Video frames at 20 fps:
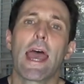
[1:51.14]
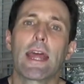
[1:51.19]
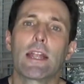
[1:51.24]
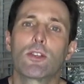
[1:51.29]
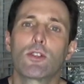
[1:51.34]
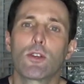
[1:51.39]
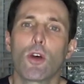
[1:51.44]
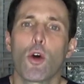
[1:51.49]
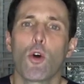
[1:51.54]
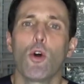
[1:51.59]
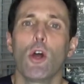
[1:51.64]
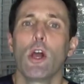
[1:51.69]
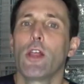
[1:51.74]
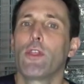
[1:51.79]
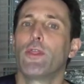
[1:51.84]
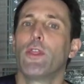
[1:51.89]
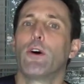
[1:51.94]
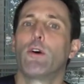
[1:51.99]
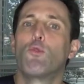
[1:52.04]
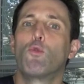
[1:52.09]
And so
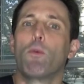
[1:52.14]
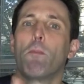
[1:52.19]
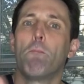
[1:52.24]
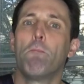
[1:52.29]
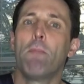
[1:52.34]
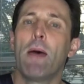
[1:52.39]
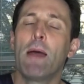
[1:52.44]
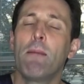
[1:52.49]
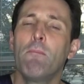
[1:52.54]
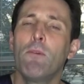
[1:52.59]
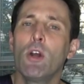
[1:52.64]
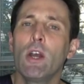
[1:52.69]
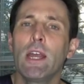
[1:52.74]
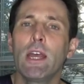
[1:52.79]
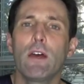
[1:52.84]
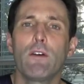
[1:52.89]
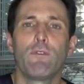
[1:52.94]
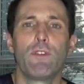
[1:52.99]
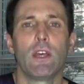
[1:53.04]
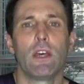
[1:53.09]
the
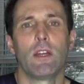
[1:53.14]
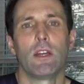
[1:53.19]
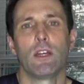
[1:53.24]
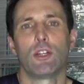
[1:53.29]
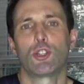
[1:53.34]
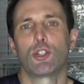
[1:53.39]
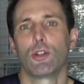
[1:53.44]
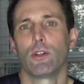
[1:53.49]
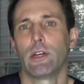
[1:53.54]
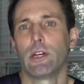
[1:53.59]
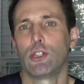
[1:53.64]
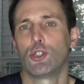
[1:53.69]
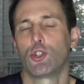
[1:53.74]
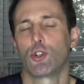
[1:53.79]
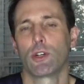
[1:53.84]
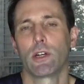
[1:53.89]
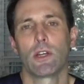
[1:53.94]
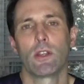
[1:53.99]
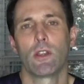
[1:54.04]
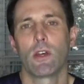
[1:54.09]
memory of the initial
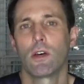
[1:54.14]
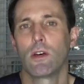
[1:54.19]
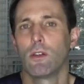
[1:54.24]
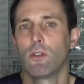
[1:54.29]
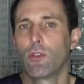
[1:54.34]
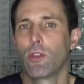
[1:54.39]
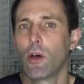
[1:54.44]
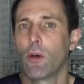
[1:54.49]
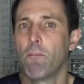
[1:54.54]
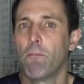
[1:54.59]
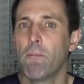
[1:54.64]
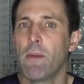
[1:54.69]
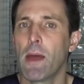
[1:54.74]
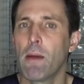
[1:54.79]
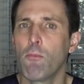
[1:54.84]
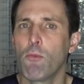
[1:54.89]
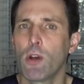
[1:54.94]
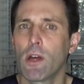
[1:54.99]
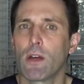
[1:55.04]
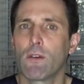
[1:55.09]
injury, the the
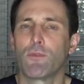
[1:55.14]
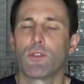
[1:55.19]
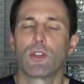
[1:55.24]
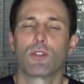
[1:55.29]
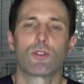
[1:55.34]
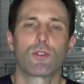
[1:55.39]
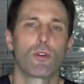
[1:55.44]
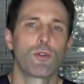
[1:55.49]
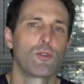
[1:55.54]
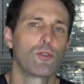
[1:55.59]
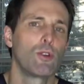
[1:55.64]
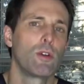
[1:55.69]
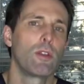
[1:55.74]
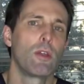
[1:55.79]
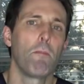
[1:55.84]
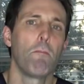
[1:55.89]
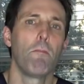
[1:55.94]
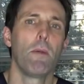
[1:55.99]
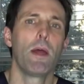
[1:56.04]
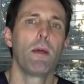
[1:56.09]
memory of the
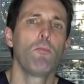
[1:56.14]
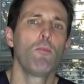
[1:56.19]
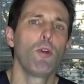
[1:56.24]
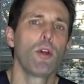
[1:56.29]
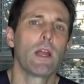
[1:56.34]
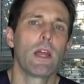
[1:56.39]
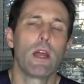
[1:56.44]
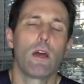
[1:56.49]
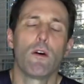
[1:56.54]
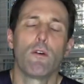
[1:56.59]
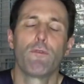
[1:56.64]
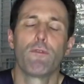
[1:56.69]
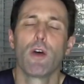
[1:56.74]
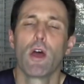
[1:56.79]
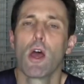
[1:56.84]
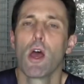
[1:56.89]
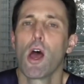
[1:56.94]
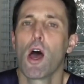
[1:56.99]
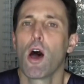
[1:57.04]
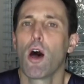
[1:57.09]
surgery, the memory of
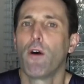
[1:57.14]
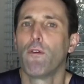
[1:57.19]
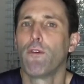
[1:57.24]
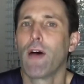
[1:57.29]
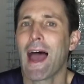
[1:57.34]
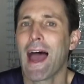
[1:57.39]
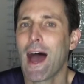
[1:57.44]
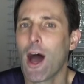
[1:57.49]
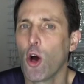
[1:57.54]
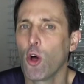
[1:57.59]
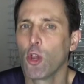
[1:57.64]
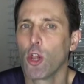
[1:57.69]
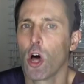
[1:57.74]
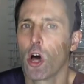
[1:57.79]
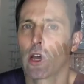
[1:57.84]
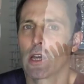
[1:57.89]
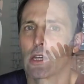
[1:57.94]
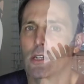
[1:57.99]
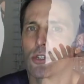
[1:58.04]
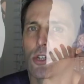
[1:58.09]
of how
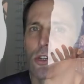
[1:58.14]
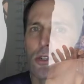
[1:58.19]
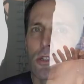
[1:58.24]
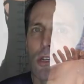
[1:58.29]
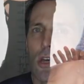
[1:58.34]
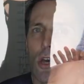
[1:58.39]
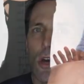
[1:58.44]
long it took